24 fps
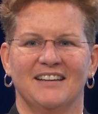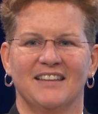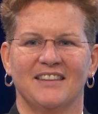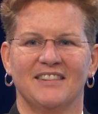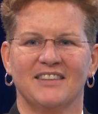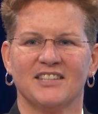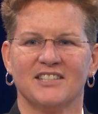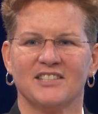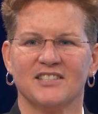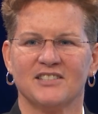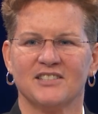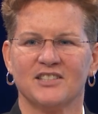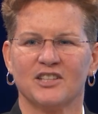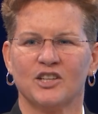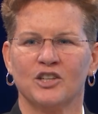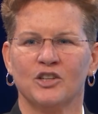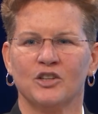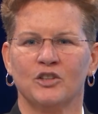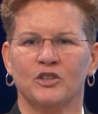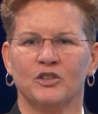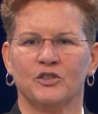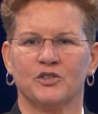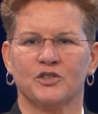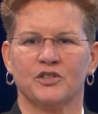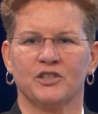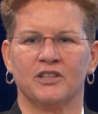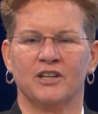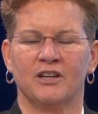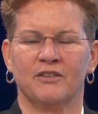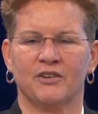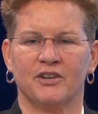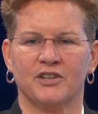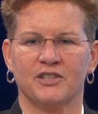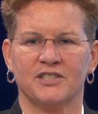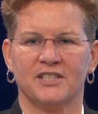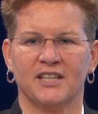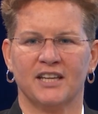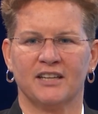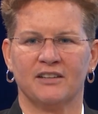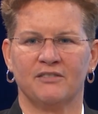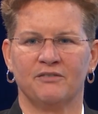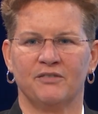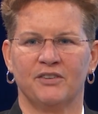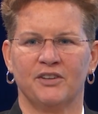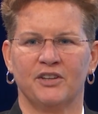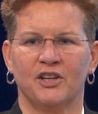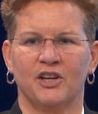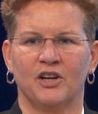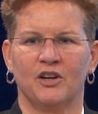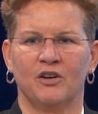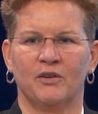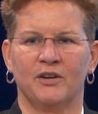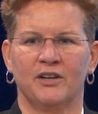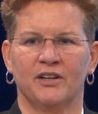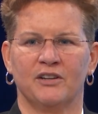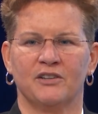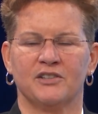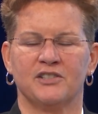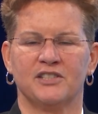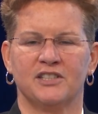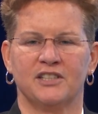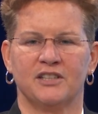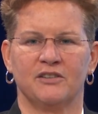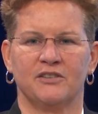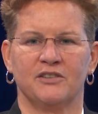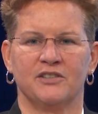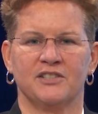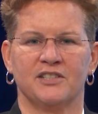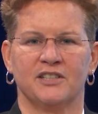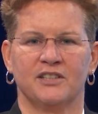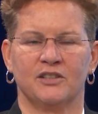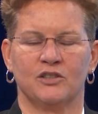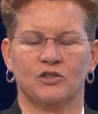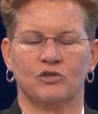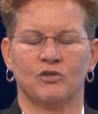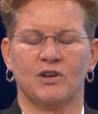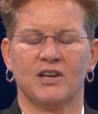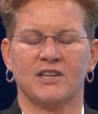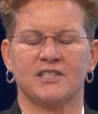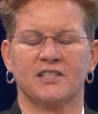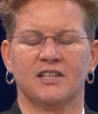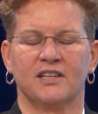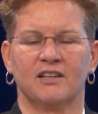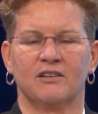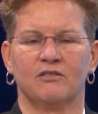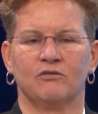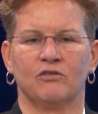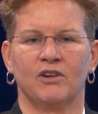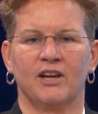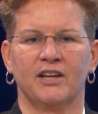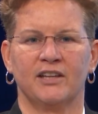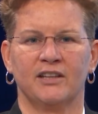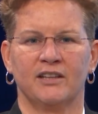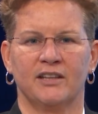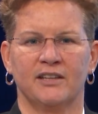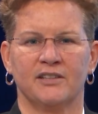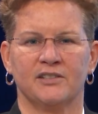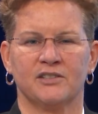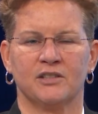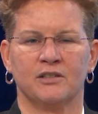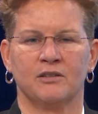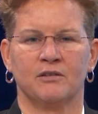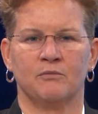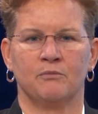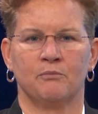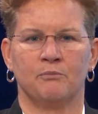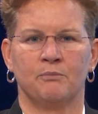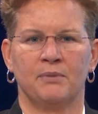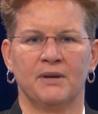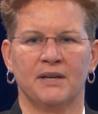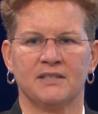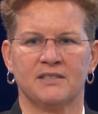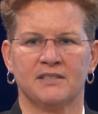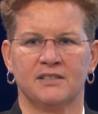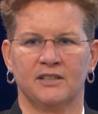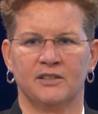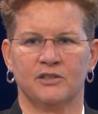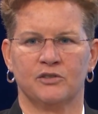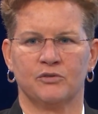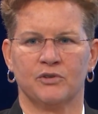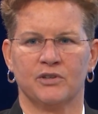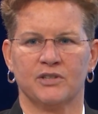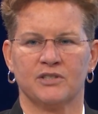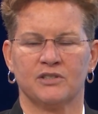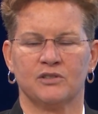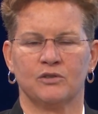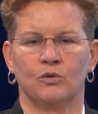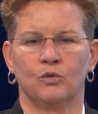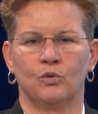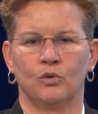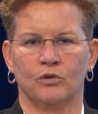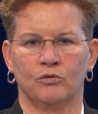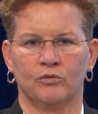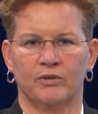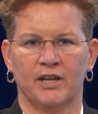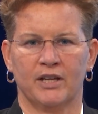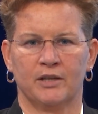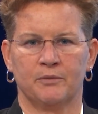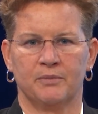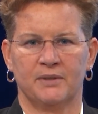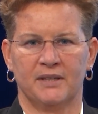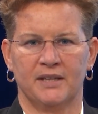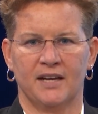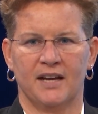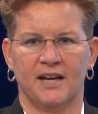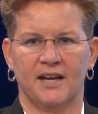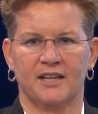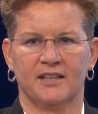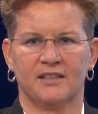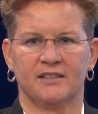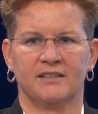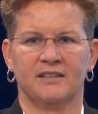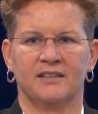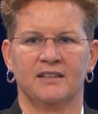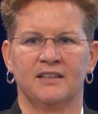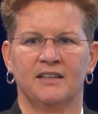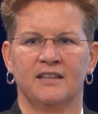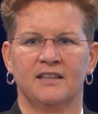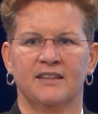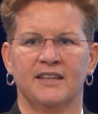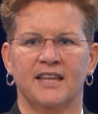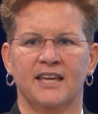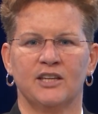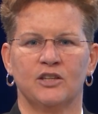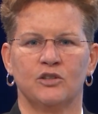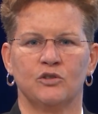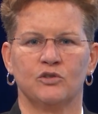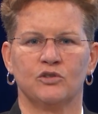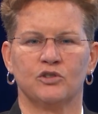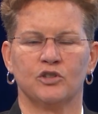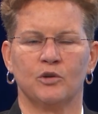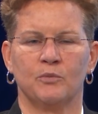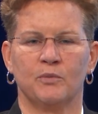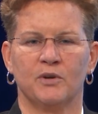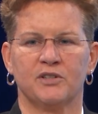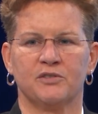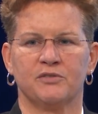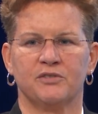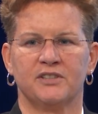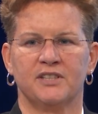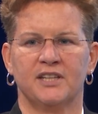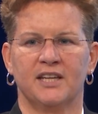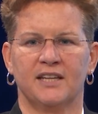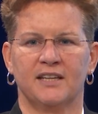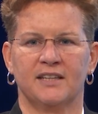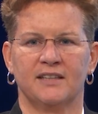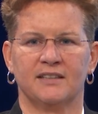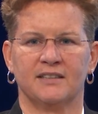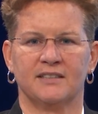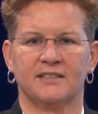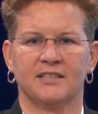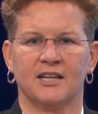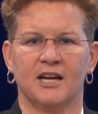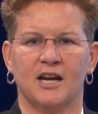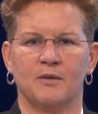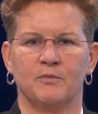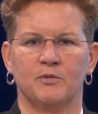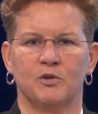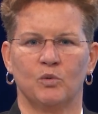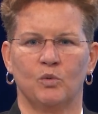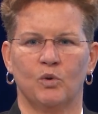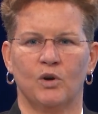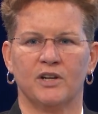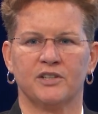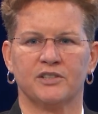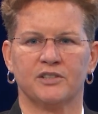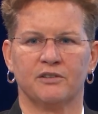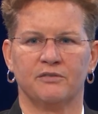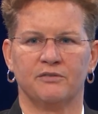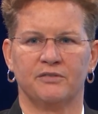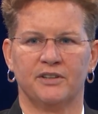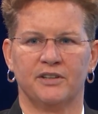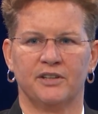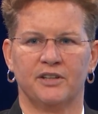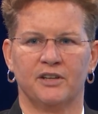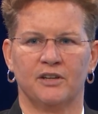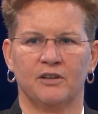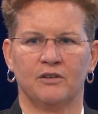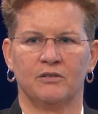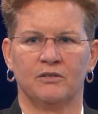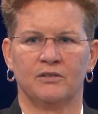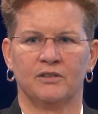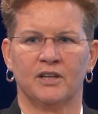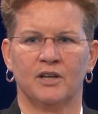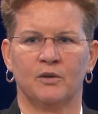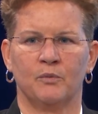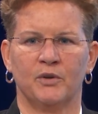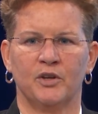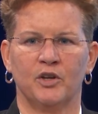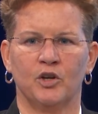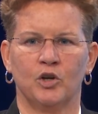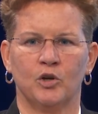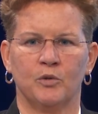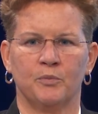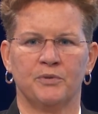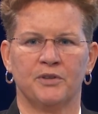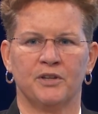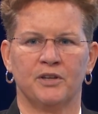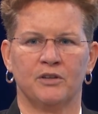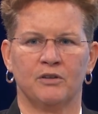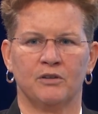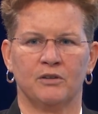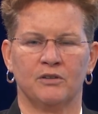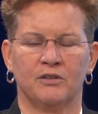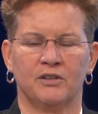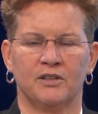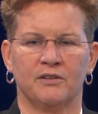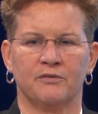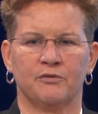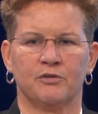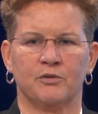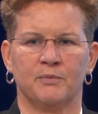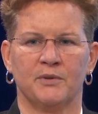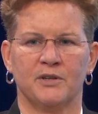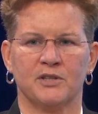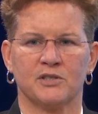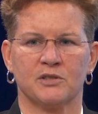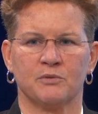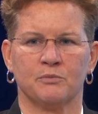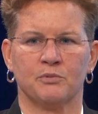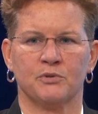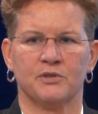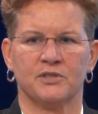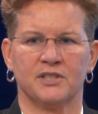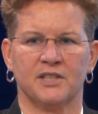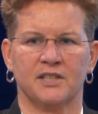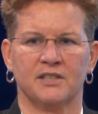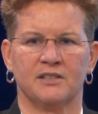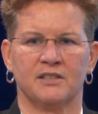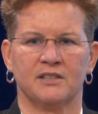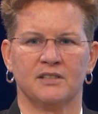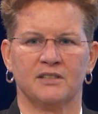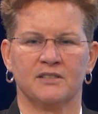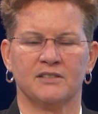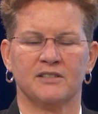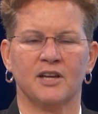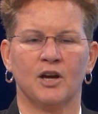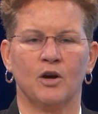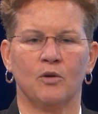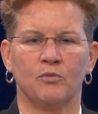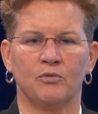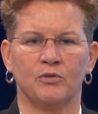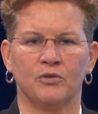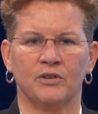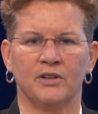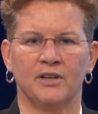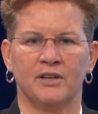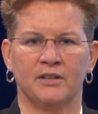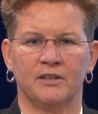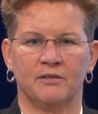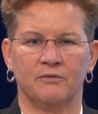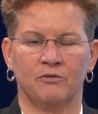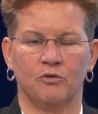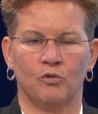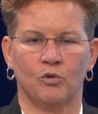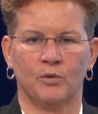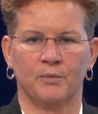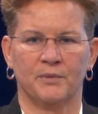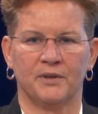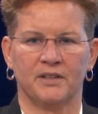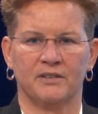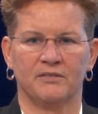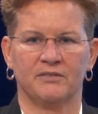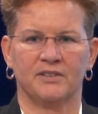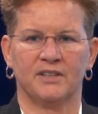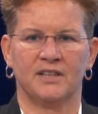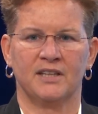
This is the conclusion of our second video in our series in addressing Regulation Best Interest, or REG BI. Thank you so much for taking the time to watch our video, and we hope that the information presented is helpful and informative.